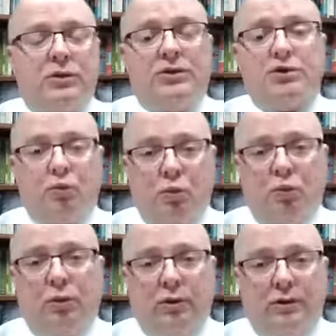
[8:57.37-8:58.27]
So, this
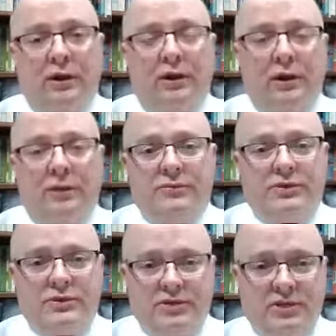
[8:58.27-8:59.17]
ruler that
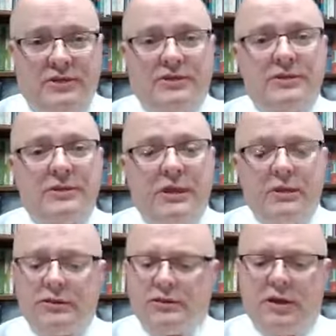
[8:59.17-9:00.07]
comes to Jesus
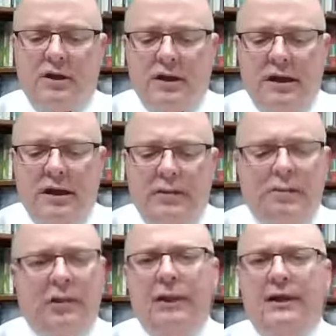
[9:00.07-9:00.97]
here is not a
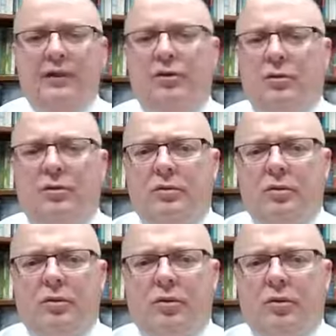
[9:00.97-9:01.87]
political
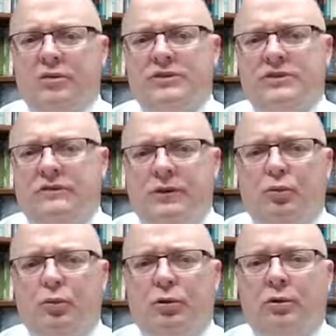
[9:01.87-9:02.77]
or, or civic
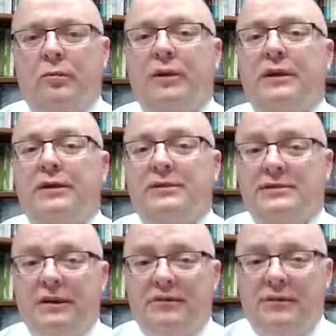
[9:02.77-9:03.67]
ruler, but he
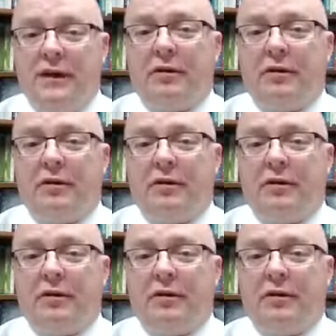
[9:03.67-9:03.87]
is a